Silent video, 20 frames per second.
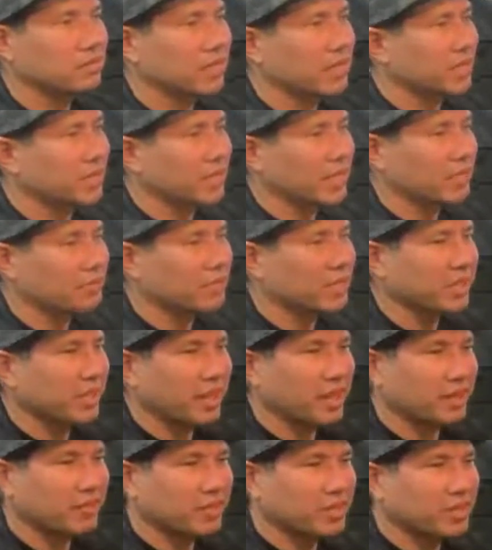Yeah. Captain
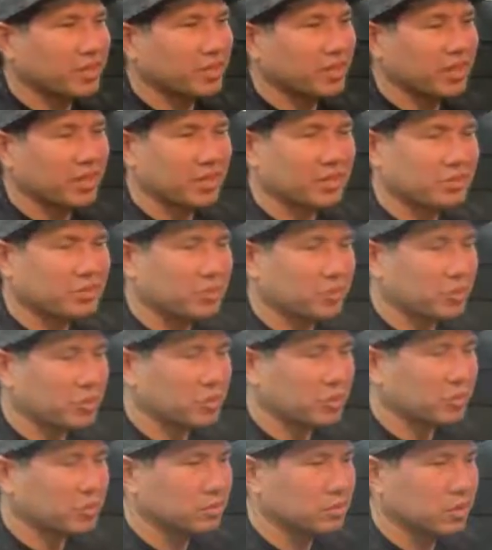Gavin and his
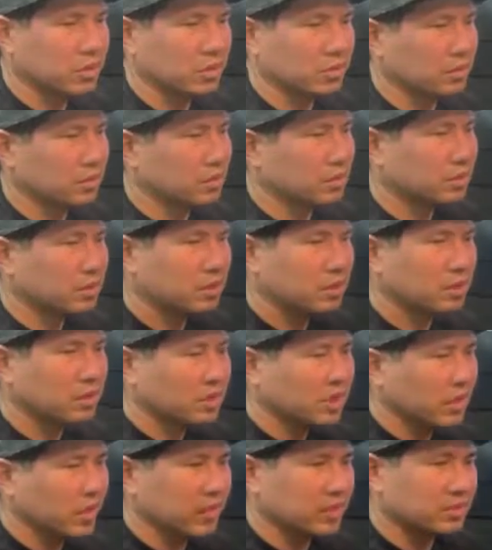crew, they're
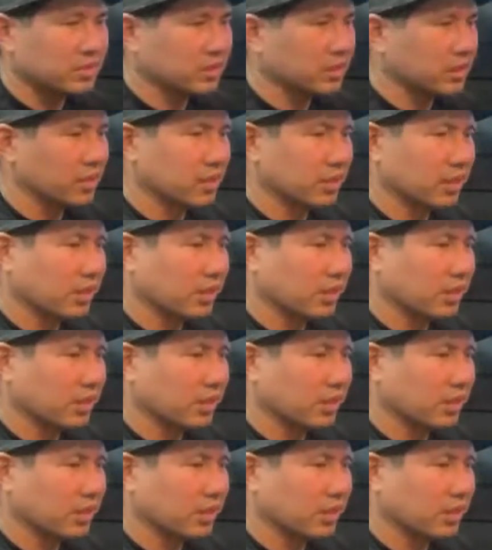excellent.